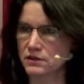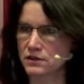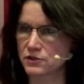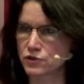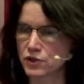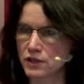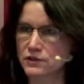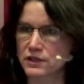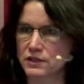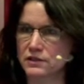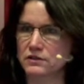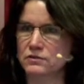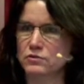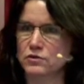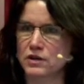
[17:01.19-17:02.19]

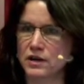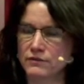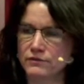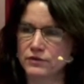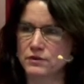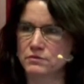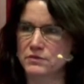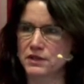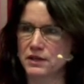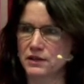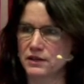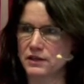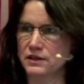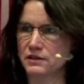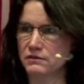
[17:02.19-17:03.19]
children who come from the
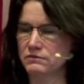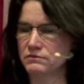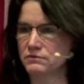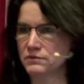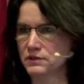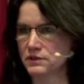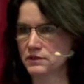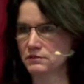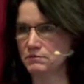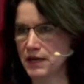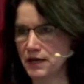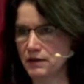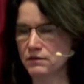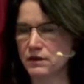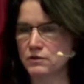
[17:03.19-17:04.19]
other
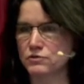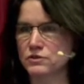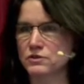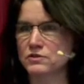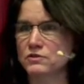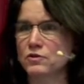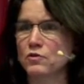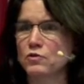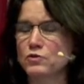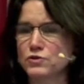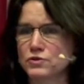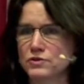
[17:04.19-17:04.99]
backgrounds also